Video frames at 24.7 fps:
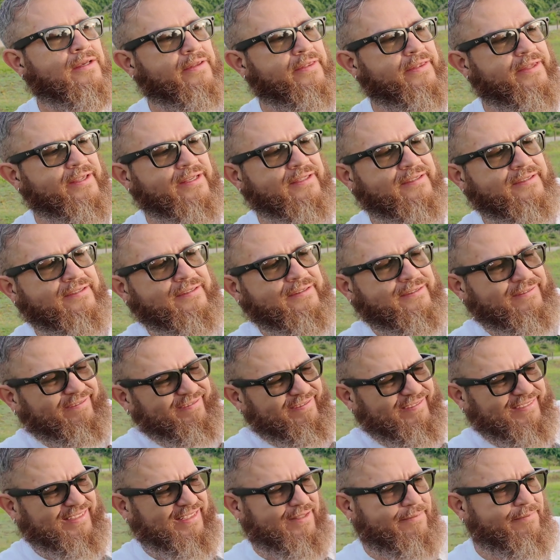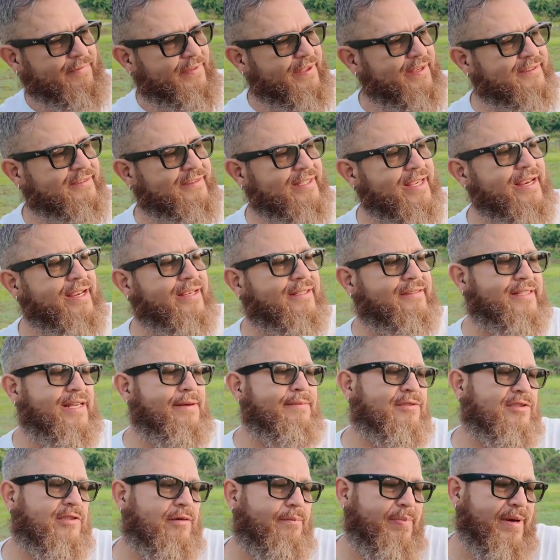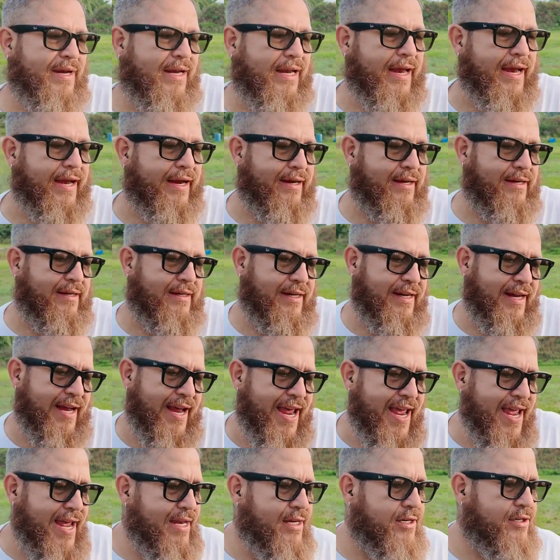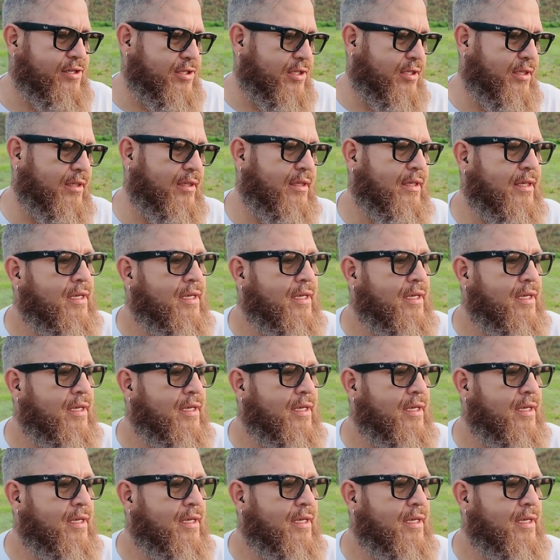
this thing seems to be like hinged.